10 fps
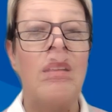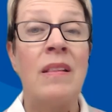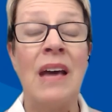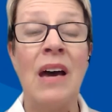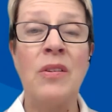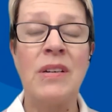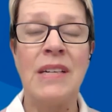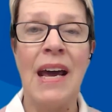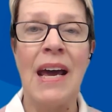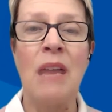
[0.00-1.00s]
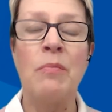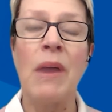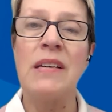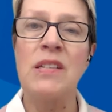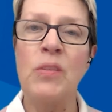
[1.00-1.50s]
The other day,
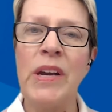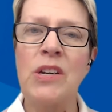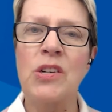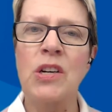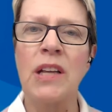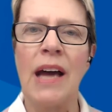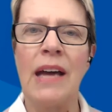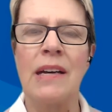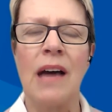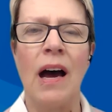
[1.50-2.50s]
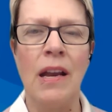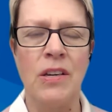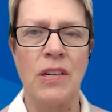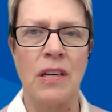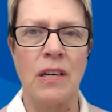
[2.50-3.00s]
my Swedish client,
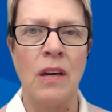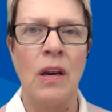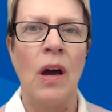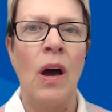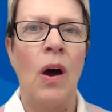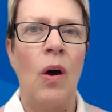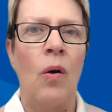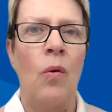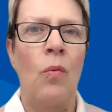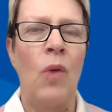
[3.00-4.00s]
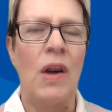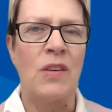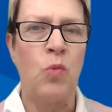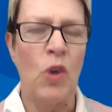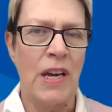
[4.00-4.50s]
Antje,
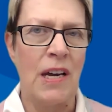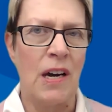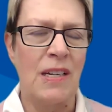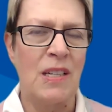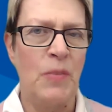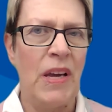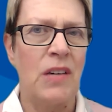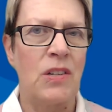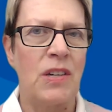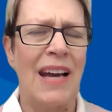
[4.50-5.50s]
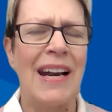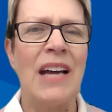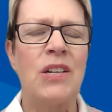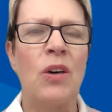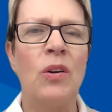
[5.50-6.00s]
was working on a speech, and
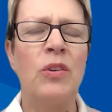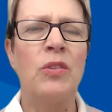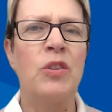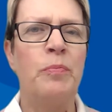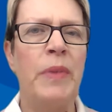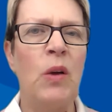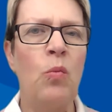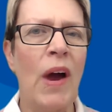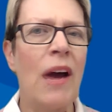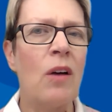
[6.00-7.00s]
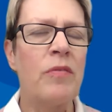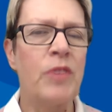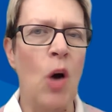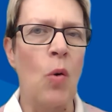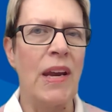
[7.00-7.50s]
I told her to beware
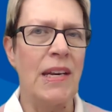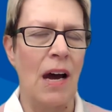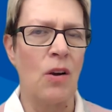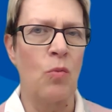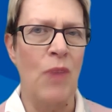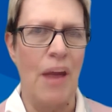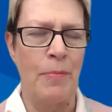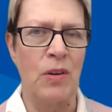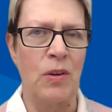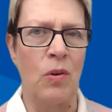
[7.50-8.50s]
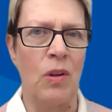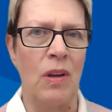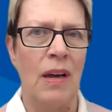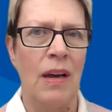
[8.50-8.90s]
of going down a rabbit hole.